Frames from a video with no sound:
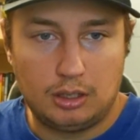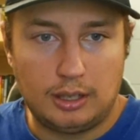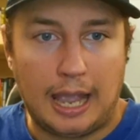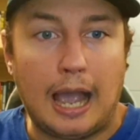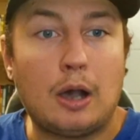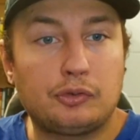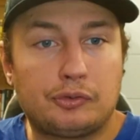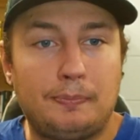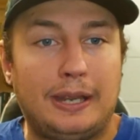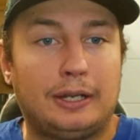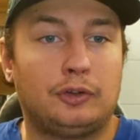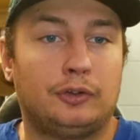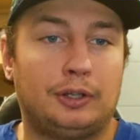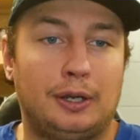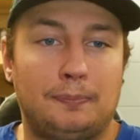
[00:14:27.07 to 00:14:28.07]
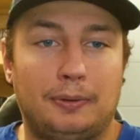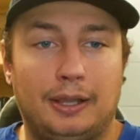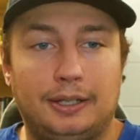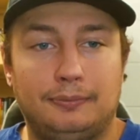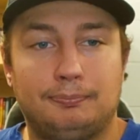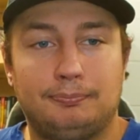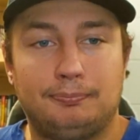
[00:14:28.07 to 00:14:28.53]
How's Baker going to play?
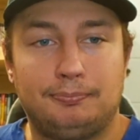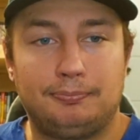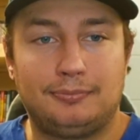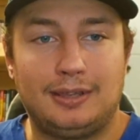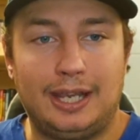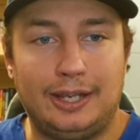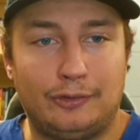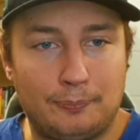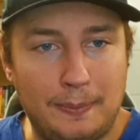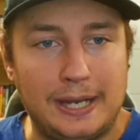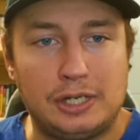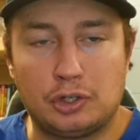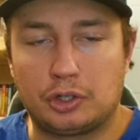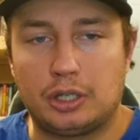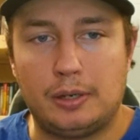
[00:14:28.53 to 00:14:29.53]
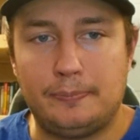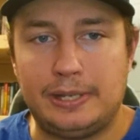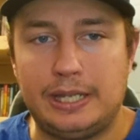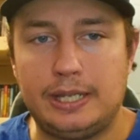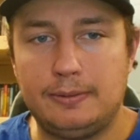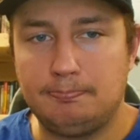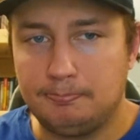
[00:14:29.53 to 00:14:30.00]
Is Baker going to
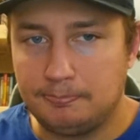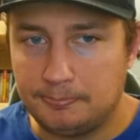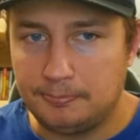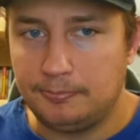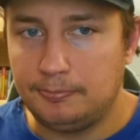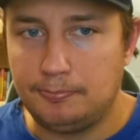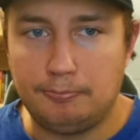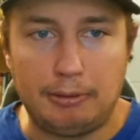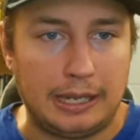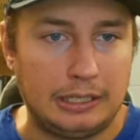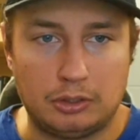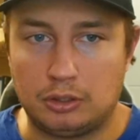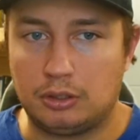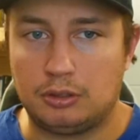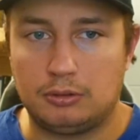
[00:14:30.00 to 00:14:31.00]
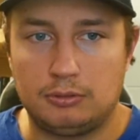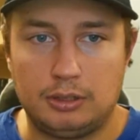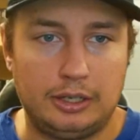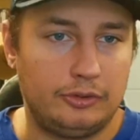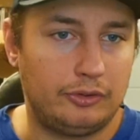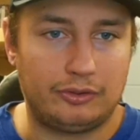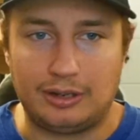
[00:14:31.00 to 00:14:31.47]
be Baker
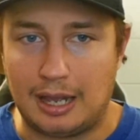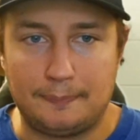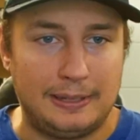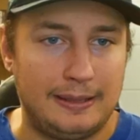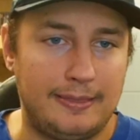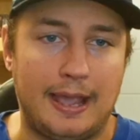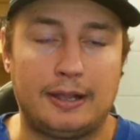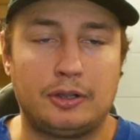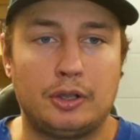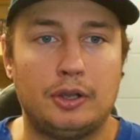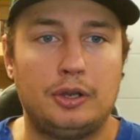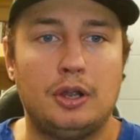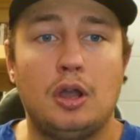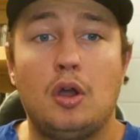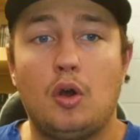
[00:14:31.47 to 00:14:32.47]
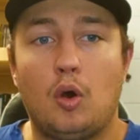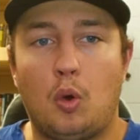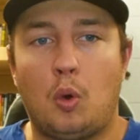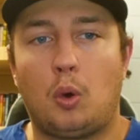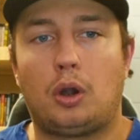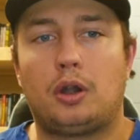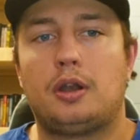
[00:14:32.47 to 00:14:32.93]
and just not be that good?
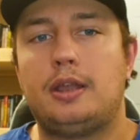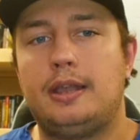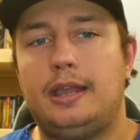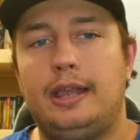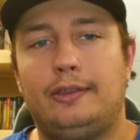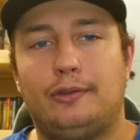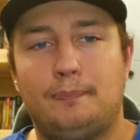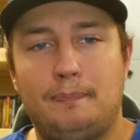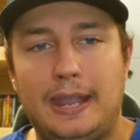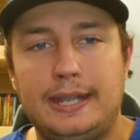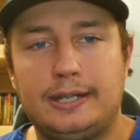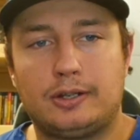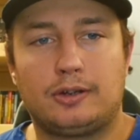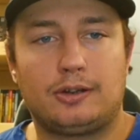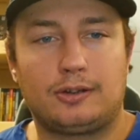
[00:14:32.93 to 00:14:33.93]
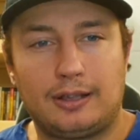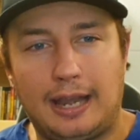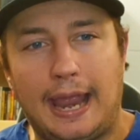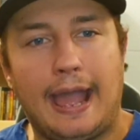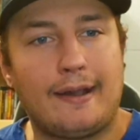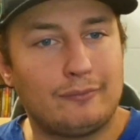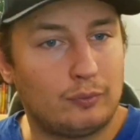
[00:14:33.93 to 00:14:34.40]
Or is Baker going
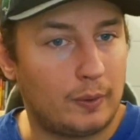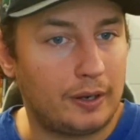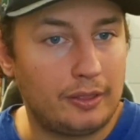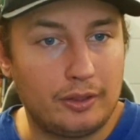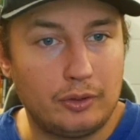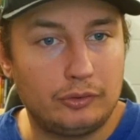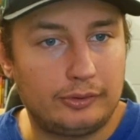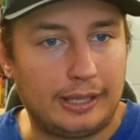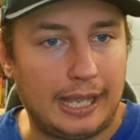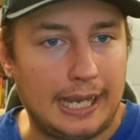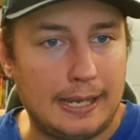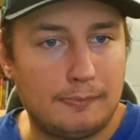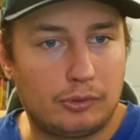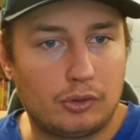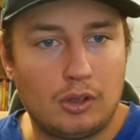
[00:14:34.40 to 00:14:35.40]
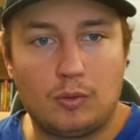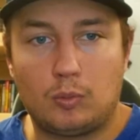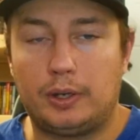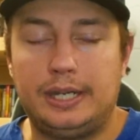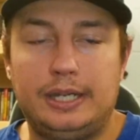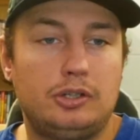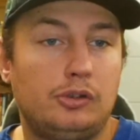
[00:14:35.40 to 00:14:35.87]
to have one of those games
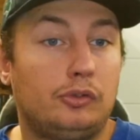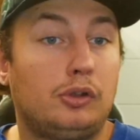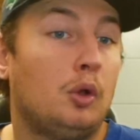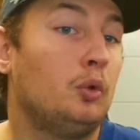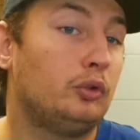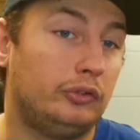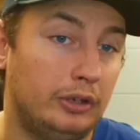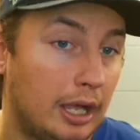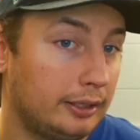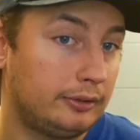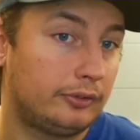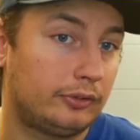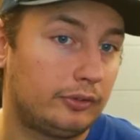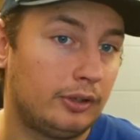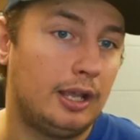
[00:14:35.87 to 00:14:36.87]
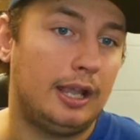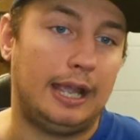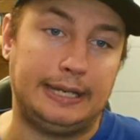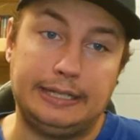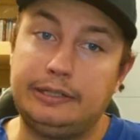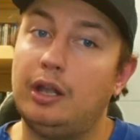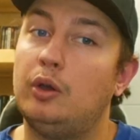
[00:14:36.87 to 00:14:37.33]
where he just goes nuts and
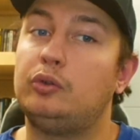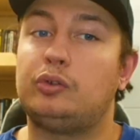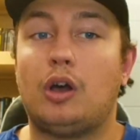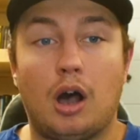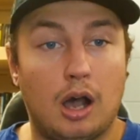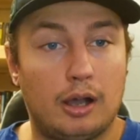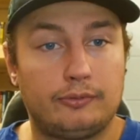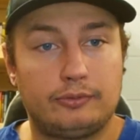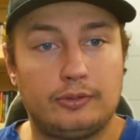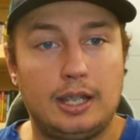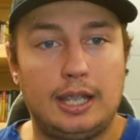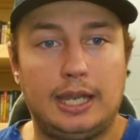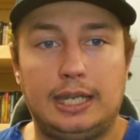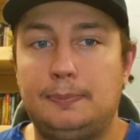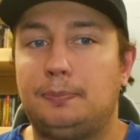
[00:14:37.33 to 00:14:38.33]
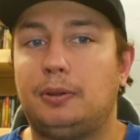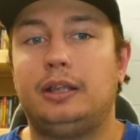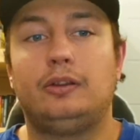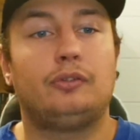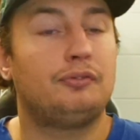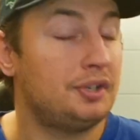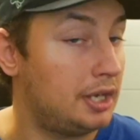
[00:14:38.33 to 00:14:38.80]
he goes off and he
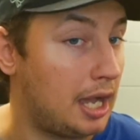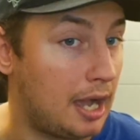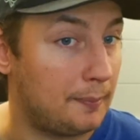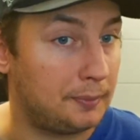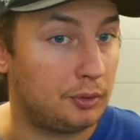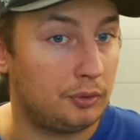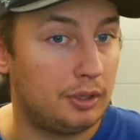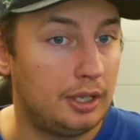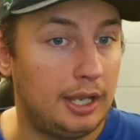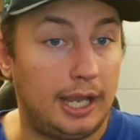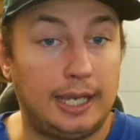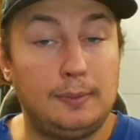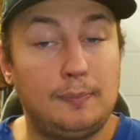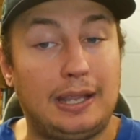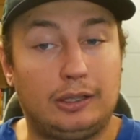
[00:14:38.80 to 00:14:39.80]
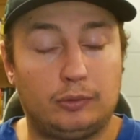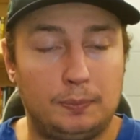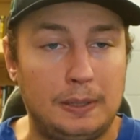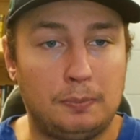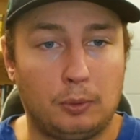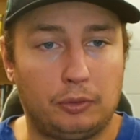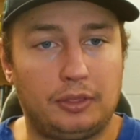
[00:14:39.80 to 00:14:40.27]
plays phenomenal and he makes
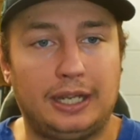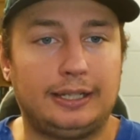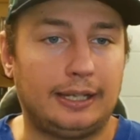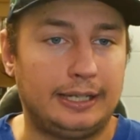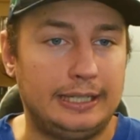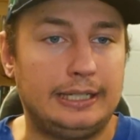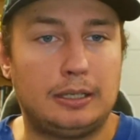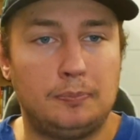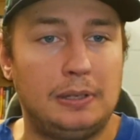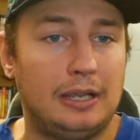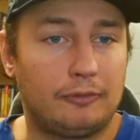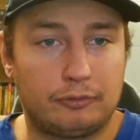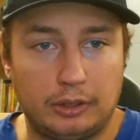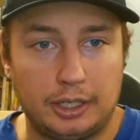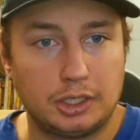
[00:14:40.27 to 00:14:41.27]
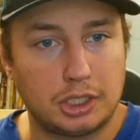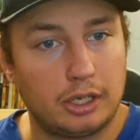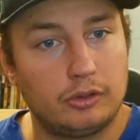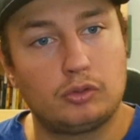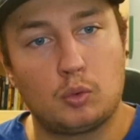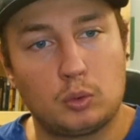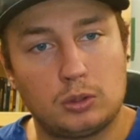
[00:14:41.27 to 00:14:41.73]
people think that he could be a
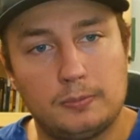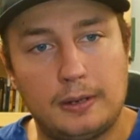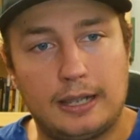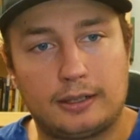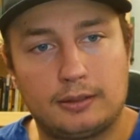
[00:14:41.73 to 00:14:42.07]
franchise quarterback?